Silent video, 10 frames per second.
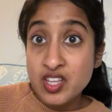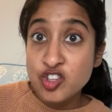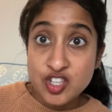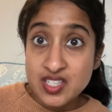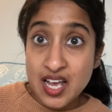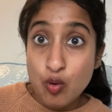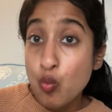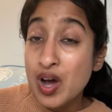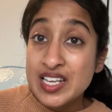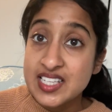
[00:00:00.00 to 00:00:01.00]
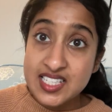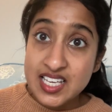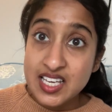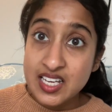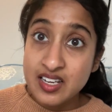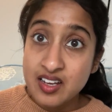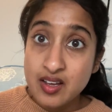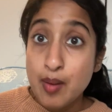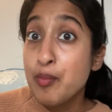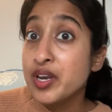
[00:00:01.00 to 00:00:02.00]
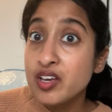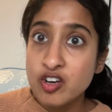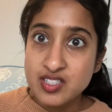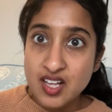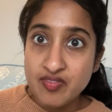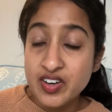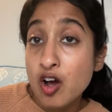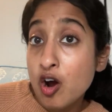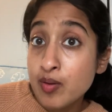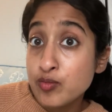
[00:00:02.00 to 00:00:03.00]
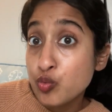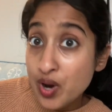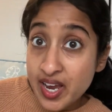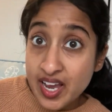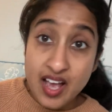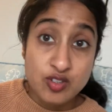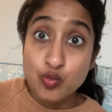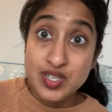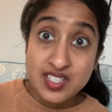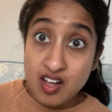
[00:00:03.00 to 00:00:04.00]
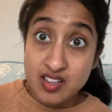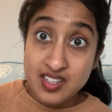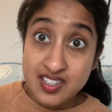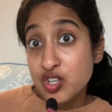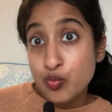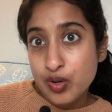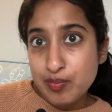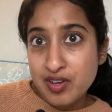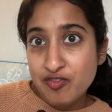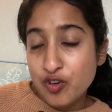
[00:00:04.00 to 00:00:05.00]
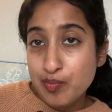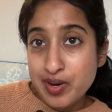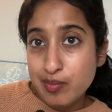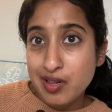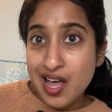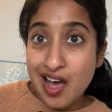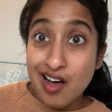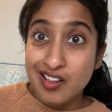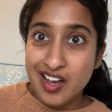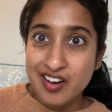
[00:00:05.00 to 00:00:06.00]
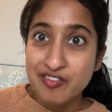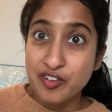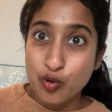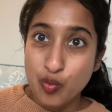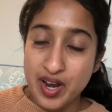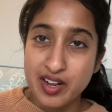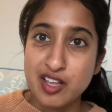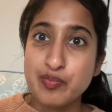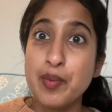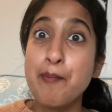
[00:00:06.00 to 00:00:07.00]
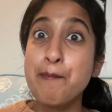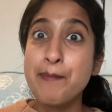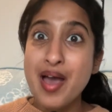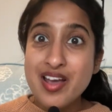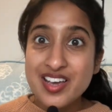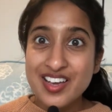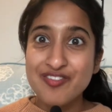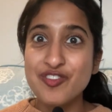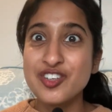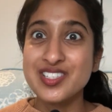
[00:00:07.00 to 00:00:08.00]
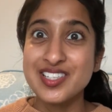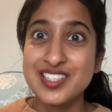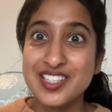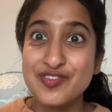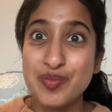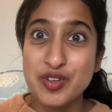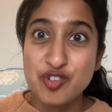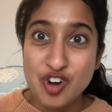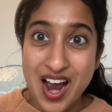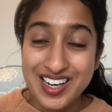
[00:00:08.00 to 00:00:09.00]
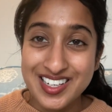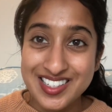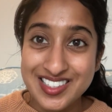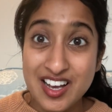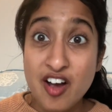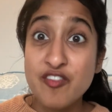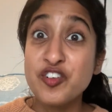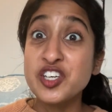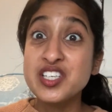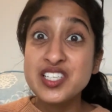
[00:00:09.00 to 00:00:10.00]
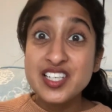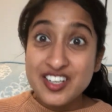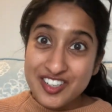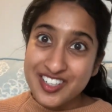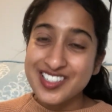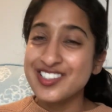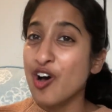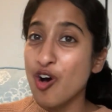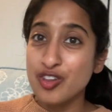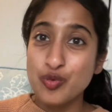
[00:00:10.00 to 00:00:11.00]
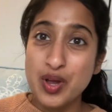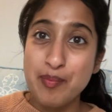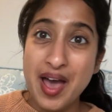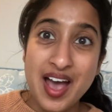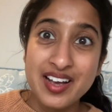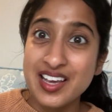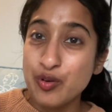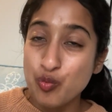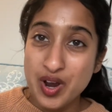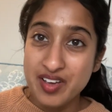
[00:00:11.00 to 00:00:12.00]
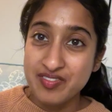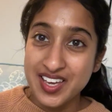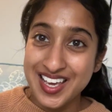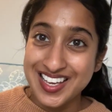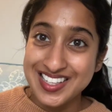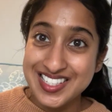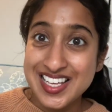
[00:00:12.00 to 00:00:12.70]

just that one scene, putting herself in harm's way as a result? She would be a formidable ally for Wit. He's been begging for assistance from the dragons for years, all the way back in Way of Kings.